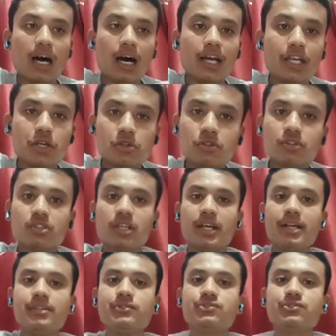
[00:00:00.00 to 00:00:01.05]
Youth
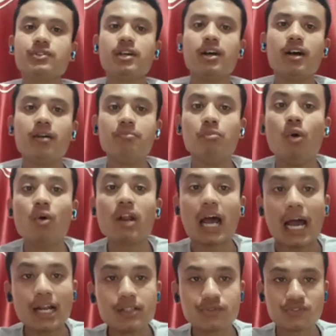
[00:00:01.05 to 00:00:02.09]
is more
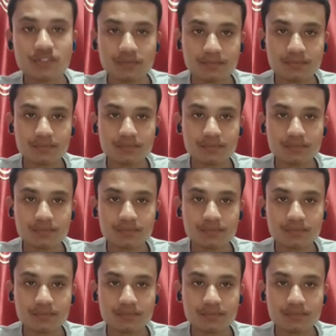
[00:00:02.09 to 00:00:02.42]
handsome